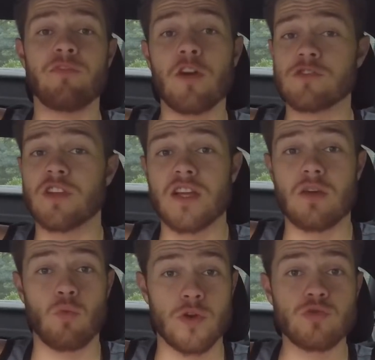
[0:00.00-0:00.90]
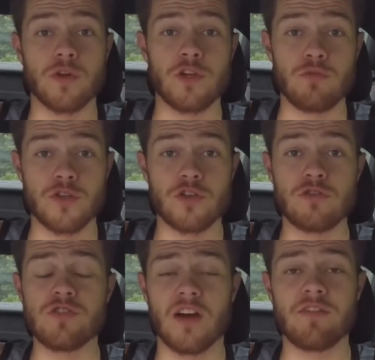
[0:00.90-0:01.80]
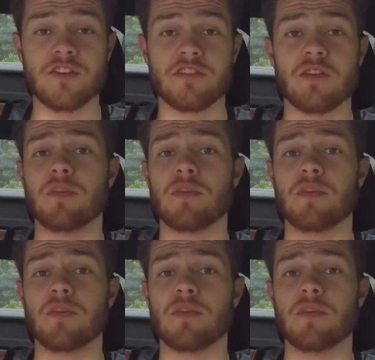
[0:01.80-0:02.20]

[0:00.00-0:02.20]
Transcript: firstly, which one you would choose, obviously,